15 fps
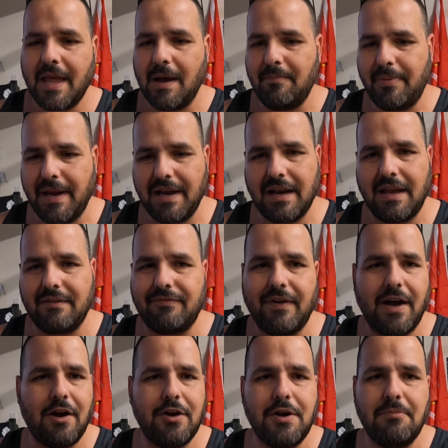I pay like
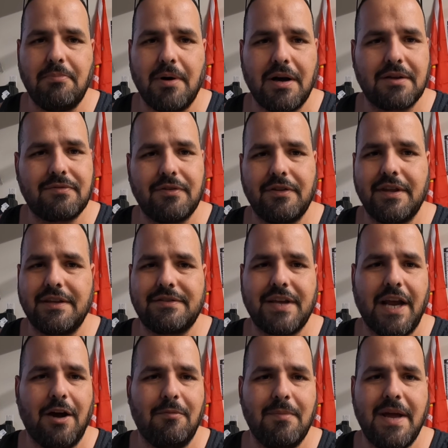$500 for this
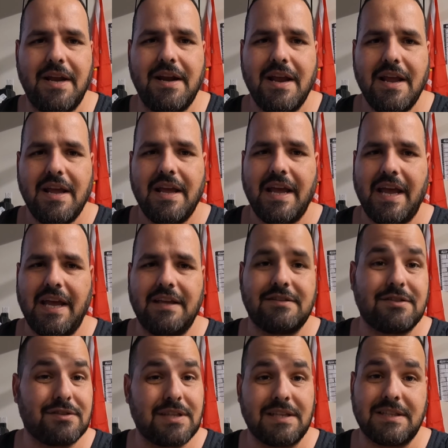helmet, and
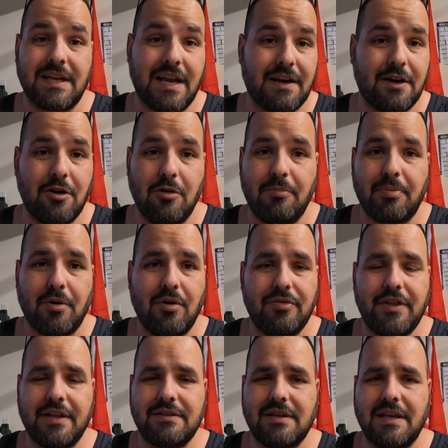sometimes I got a GoPro and
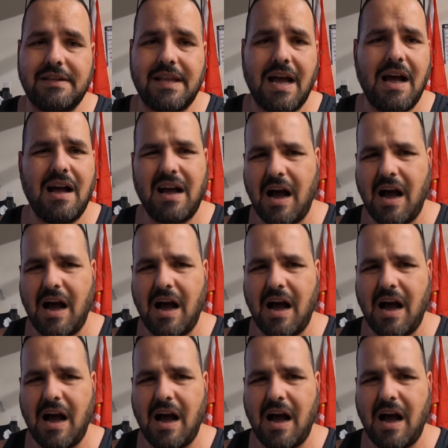things like that.